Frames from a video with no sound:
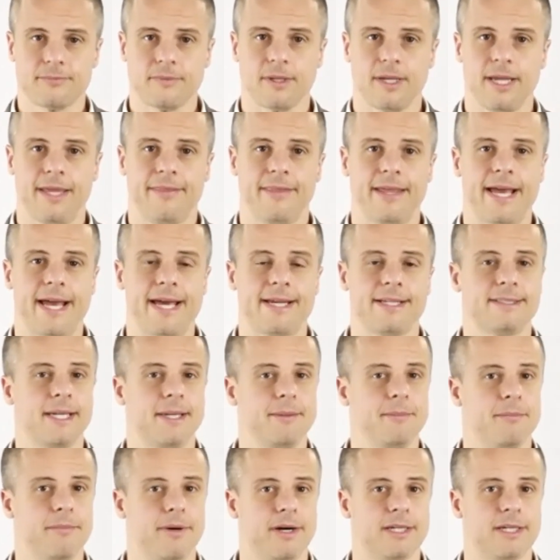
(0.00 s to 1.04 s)
And that is a
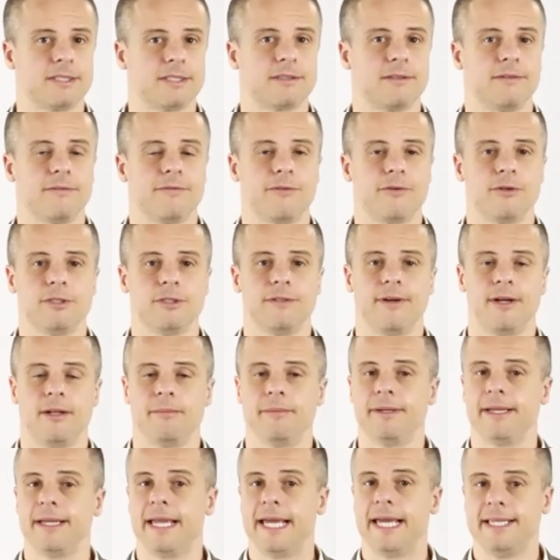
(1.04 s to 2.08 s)
must for
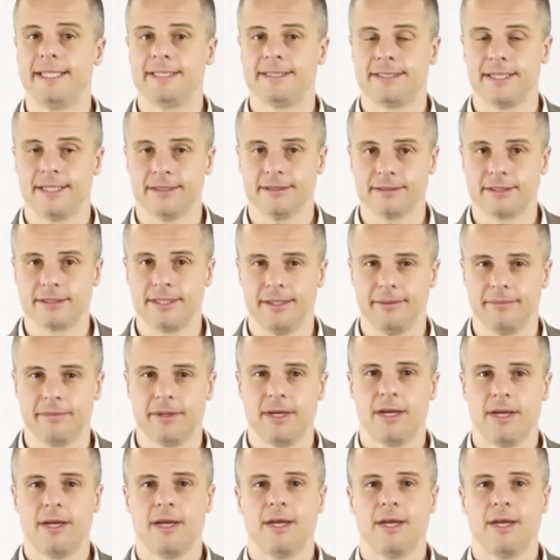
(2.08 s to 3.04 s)
developing any sales team.